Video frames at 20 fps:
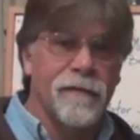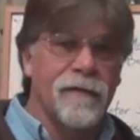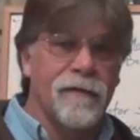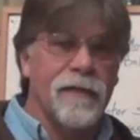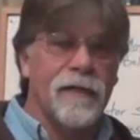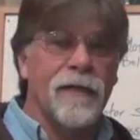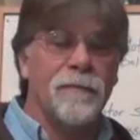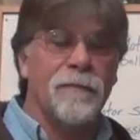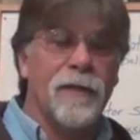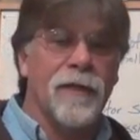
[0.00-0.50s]

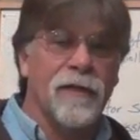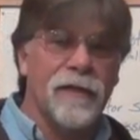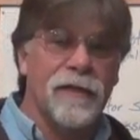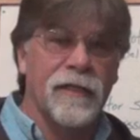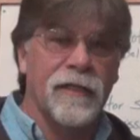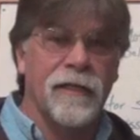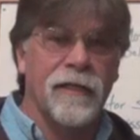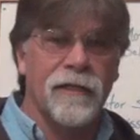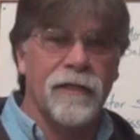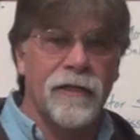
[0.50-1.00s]
the
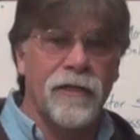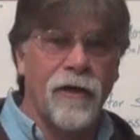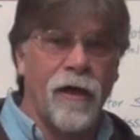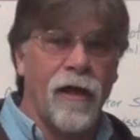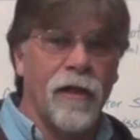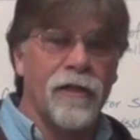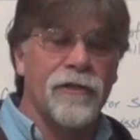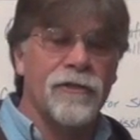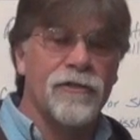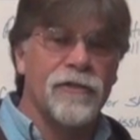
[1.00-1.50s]
ability, the
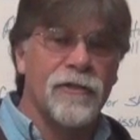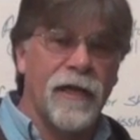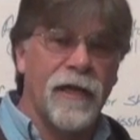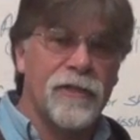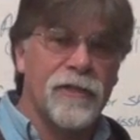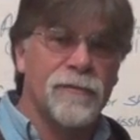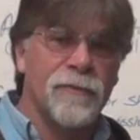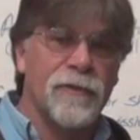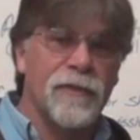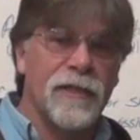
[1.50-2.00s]
knowledge, the
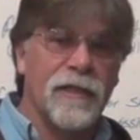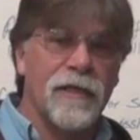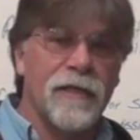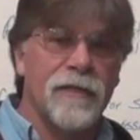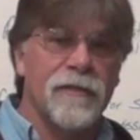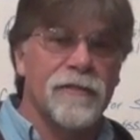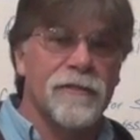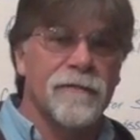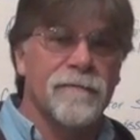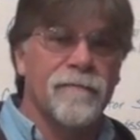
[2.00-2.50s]

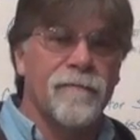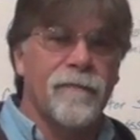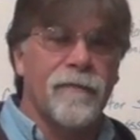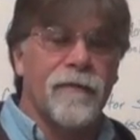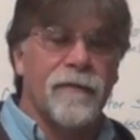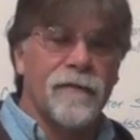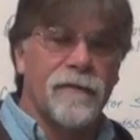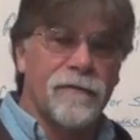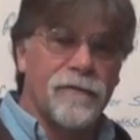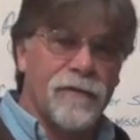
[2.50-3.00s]
expertise
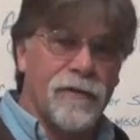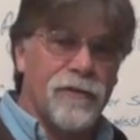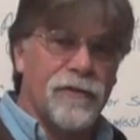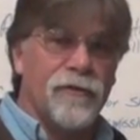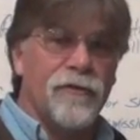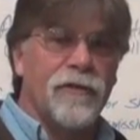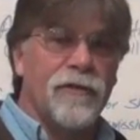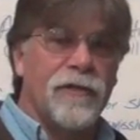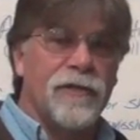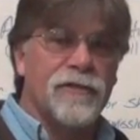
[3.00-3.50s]
to
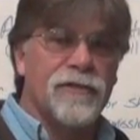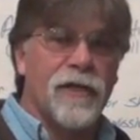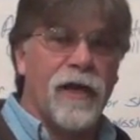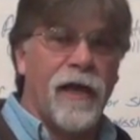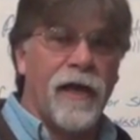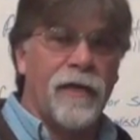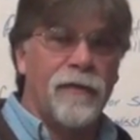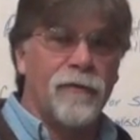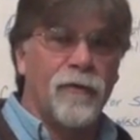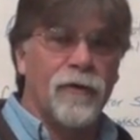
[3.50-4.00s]
do the
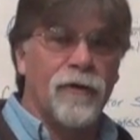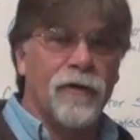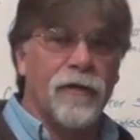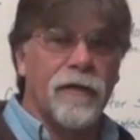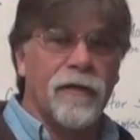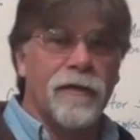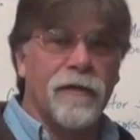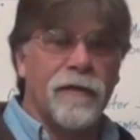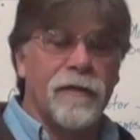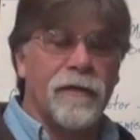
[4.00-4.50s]
design work
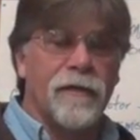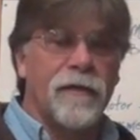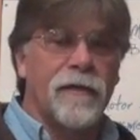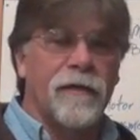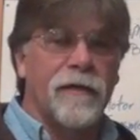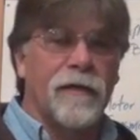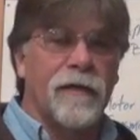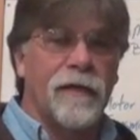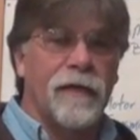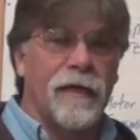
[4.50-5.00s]

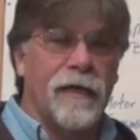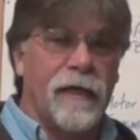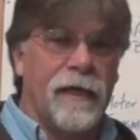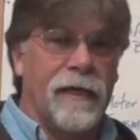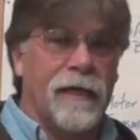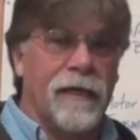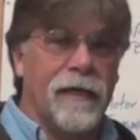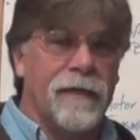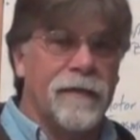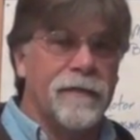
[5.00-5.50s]

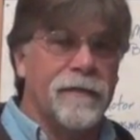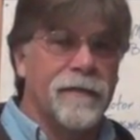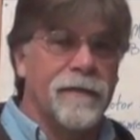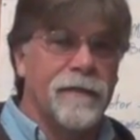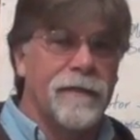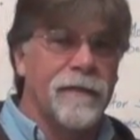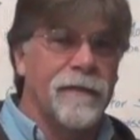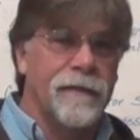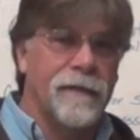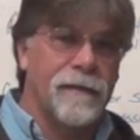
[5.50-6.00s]
and,
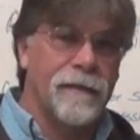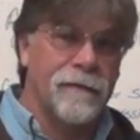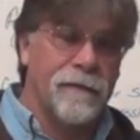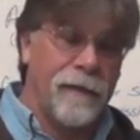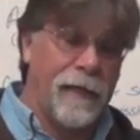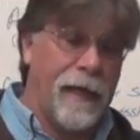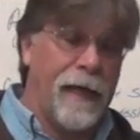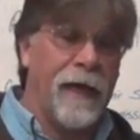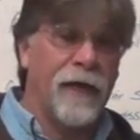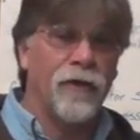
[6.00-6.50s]

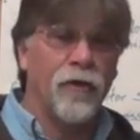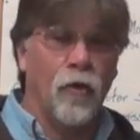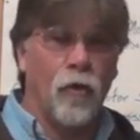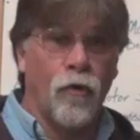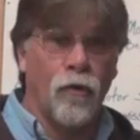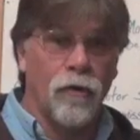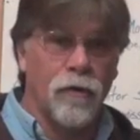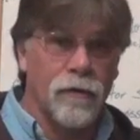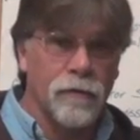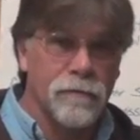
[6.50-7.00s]
and
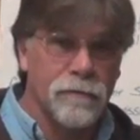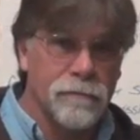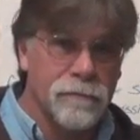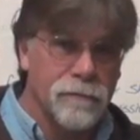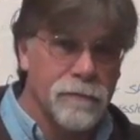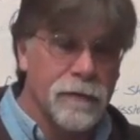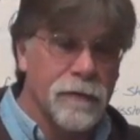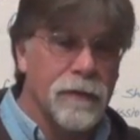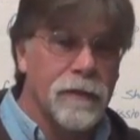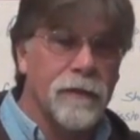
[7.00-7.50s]
or
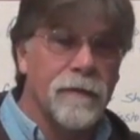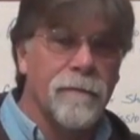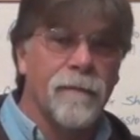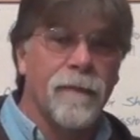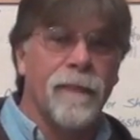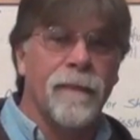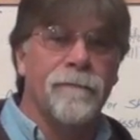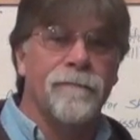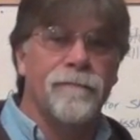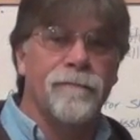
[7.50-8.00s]

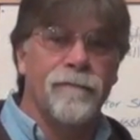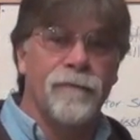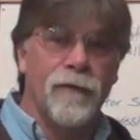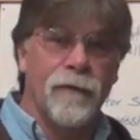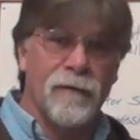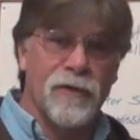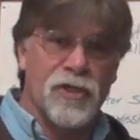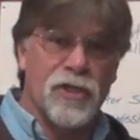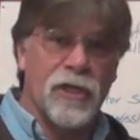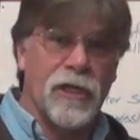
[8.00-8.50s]
the
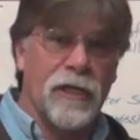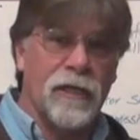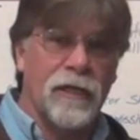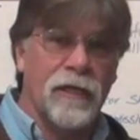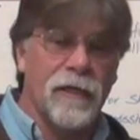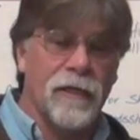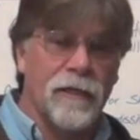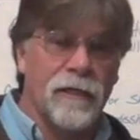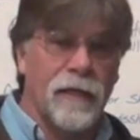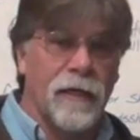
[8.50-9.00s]

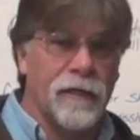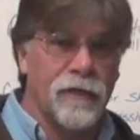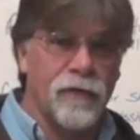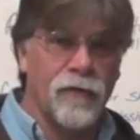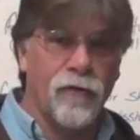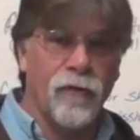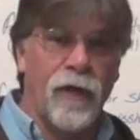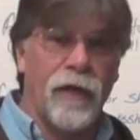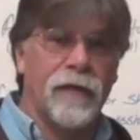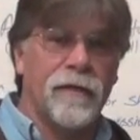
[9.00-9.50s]
machining and, and
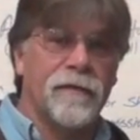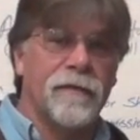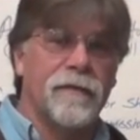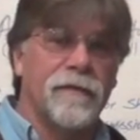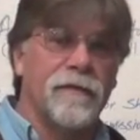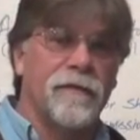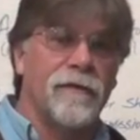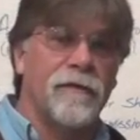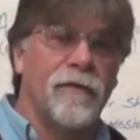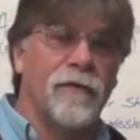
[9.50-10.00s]
create
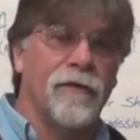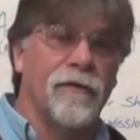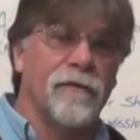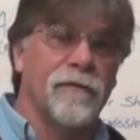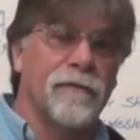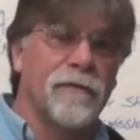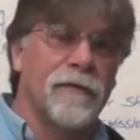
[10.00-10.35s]
your